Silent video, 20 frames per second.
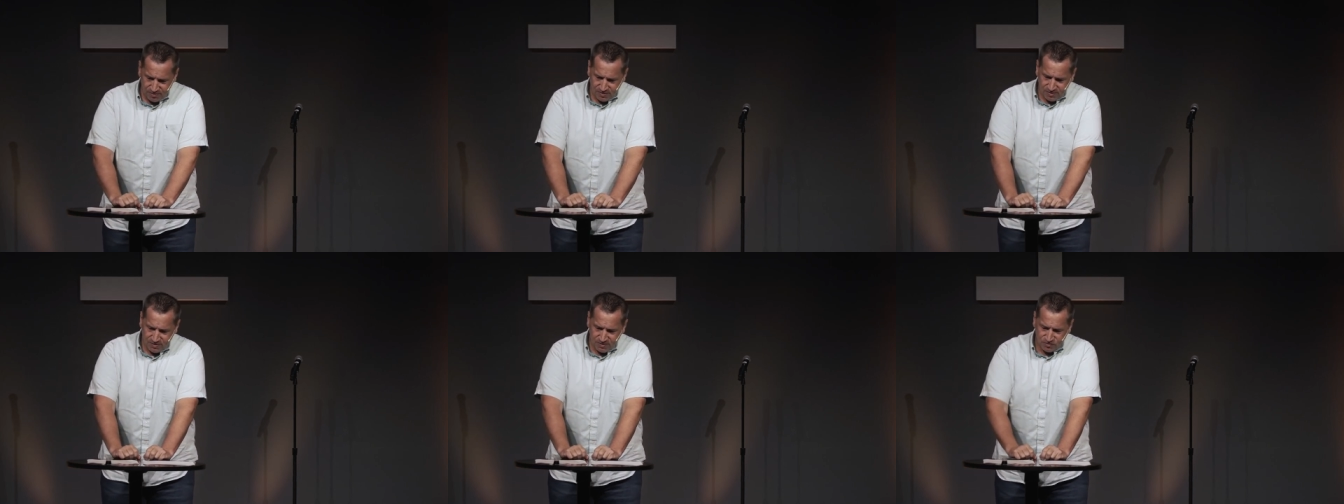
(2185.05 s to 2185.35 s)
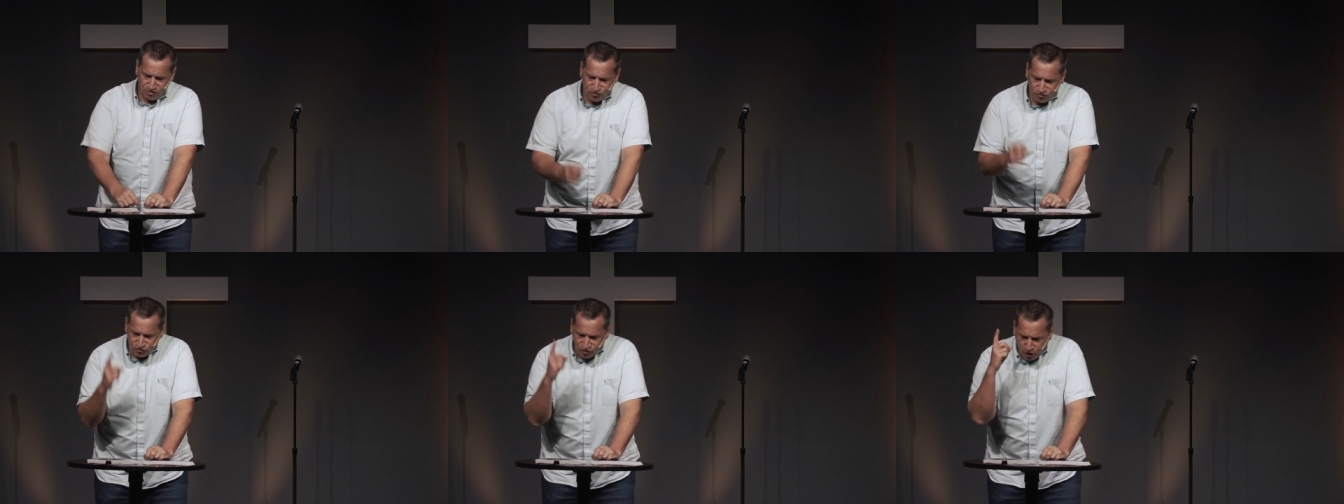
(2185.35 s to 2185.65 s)

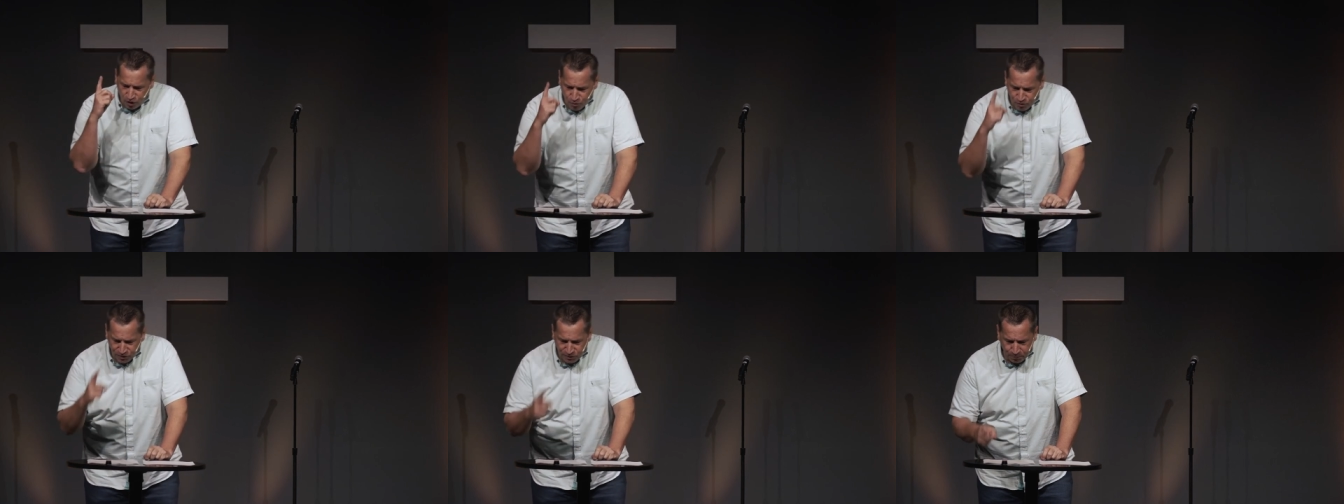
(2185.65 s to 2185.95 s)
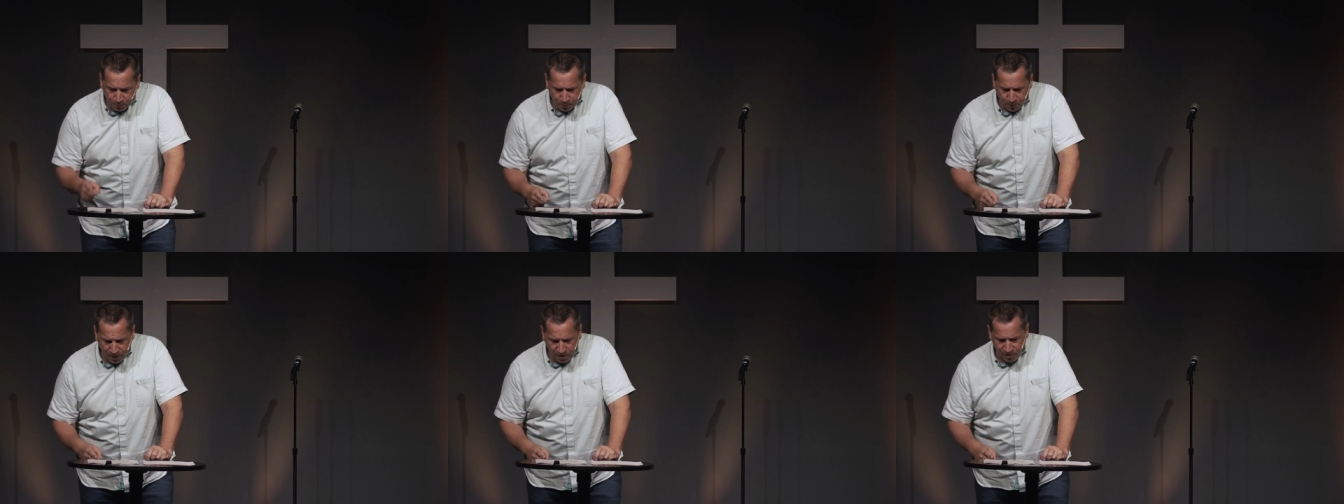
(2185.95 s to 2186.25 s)
So you start with
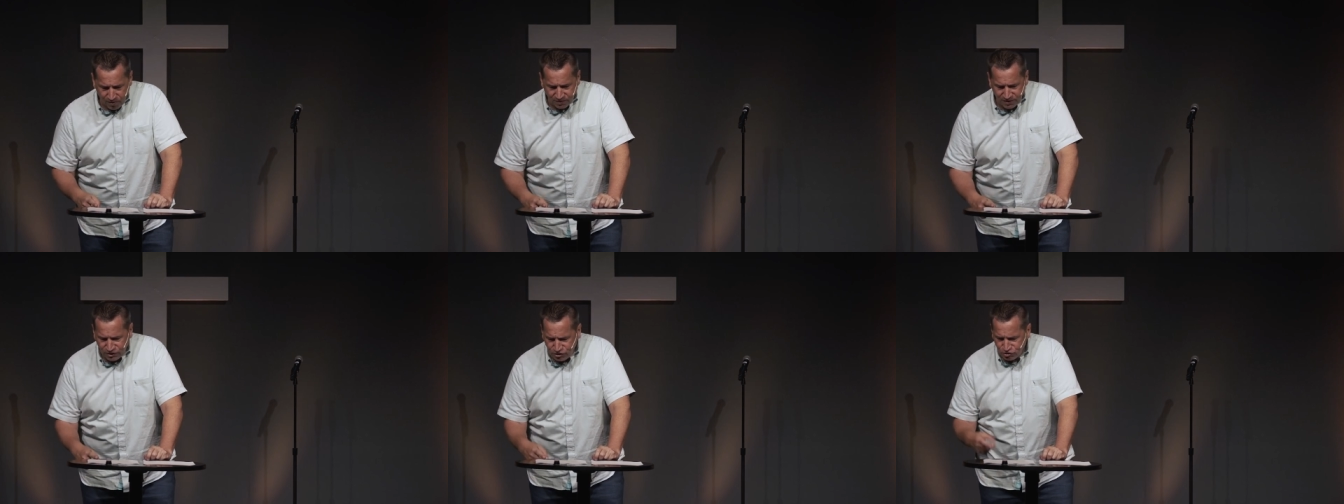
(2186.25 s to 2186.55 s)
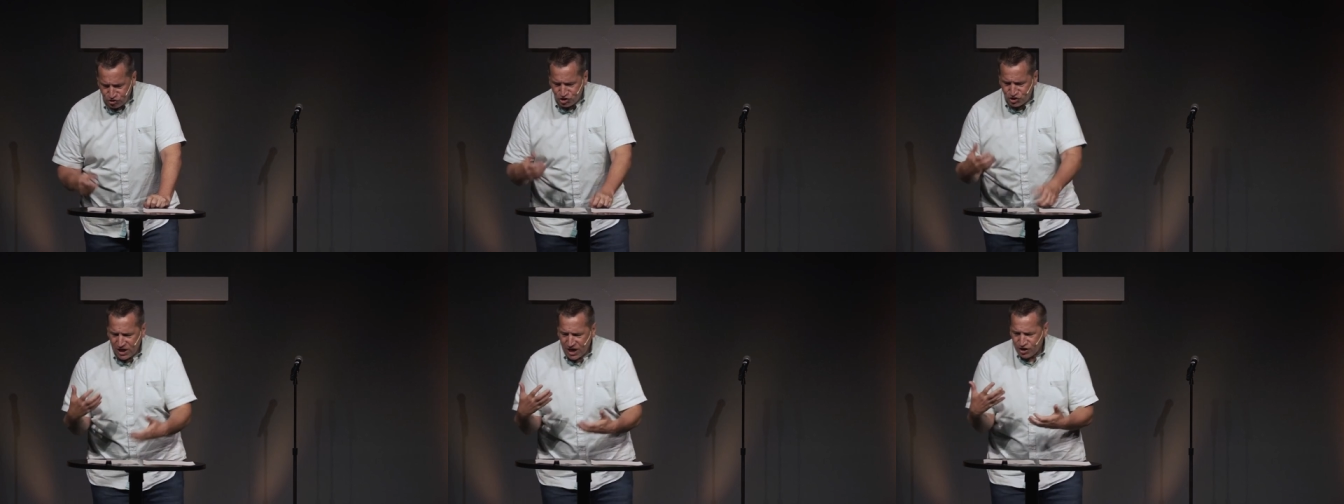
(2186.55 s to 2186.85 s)
prayer, then you
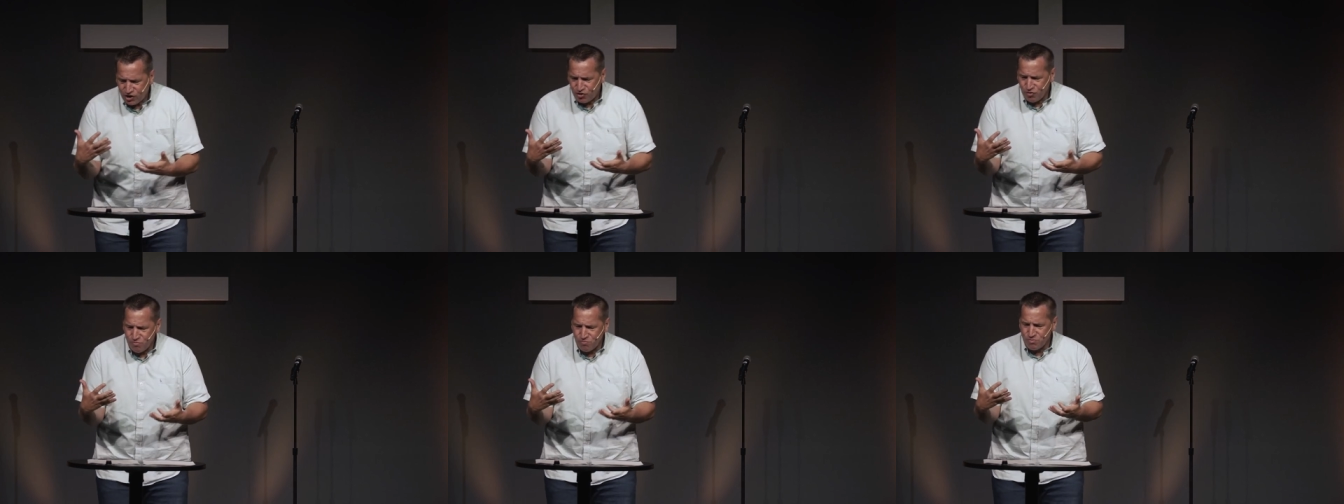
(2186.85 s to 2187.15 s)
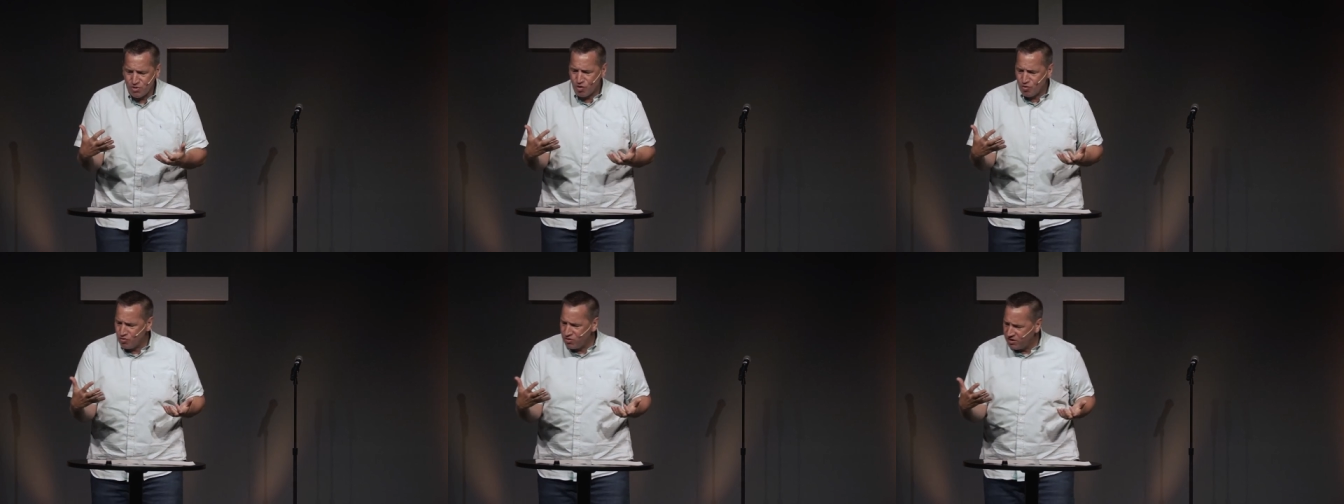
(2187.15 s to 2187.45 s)
check your
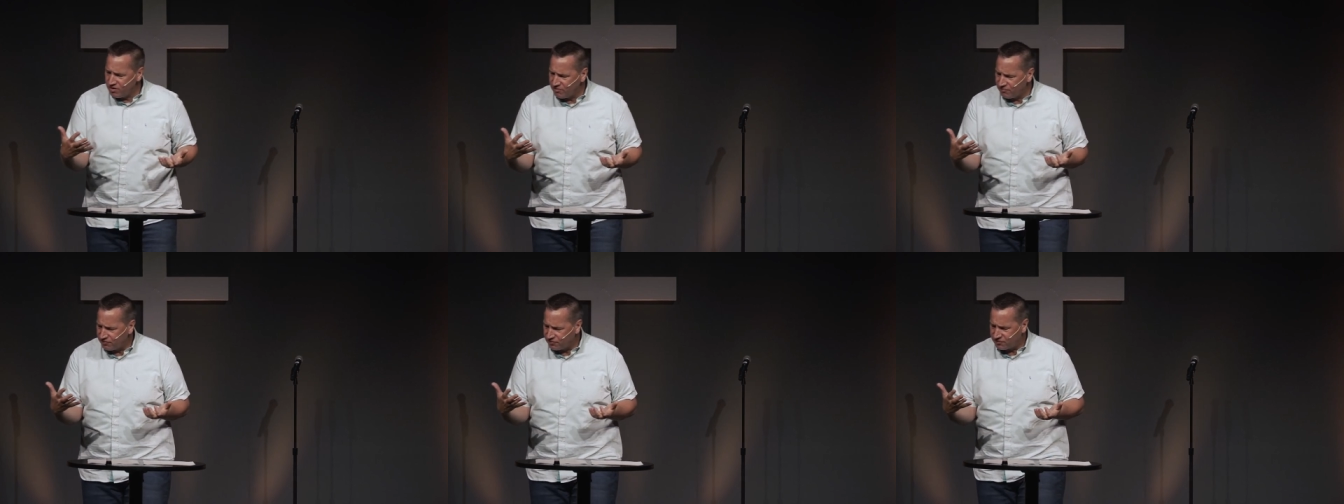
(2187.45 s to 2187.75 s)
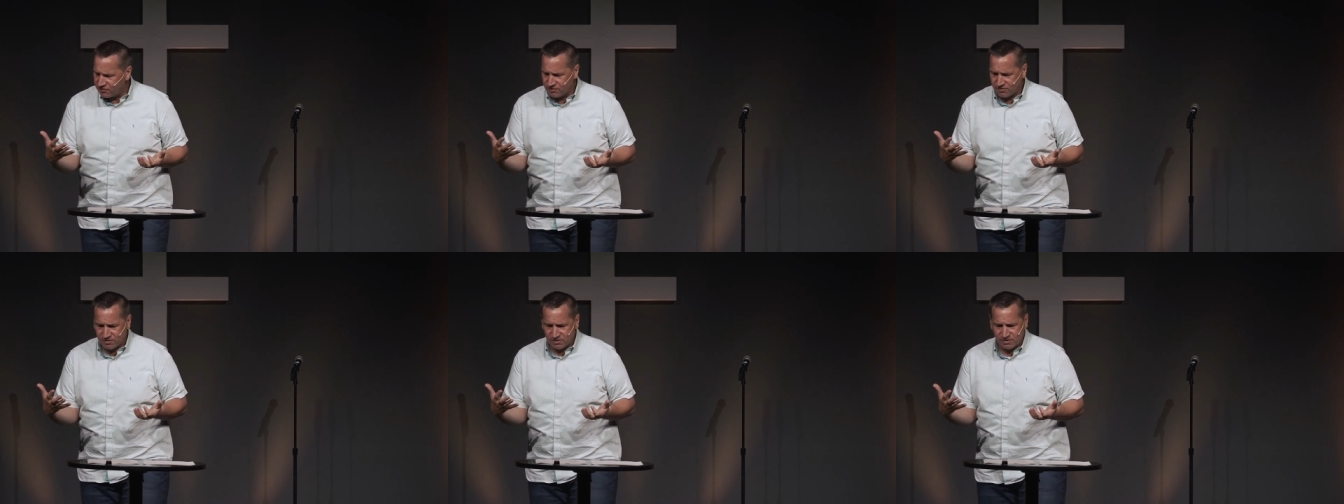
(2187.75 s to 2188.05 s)

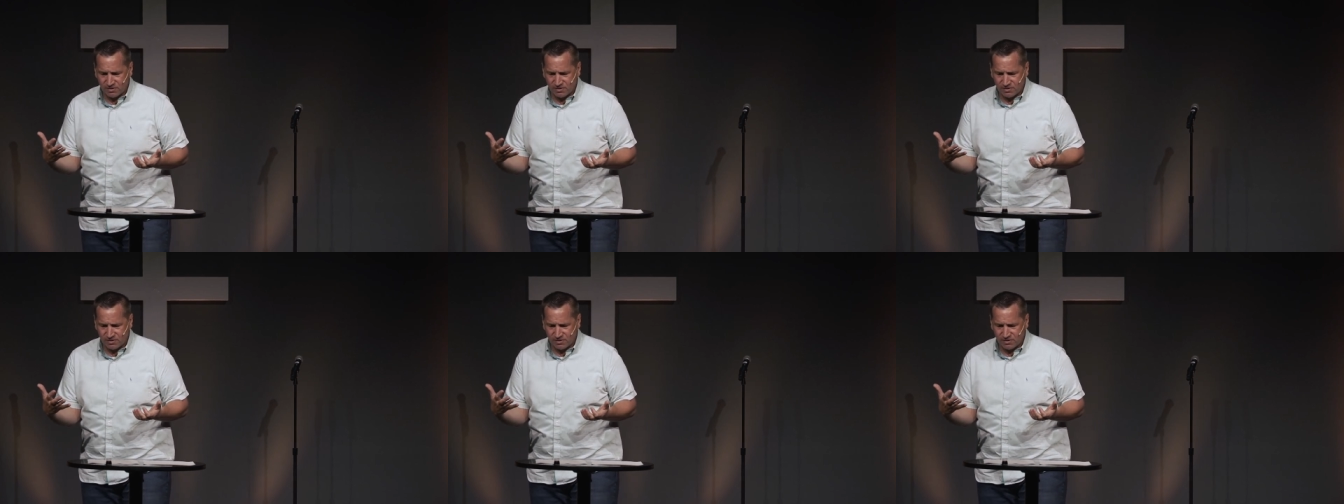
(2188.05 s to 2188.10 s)
motives.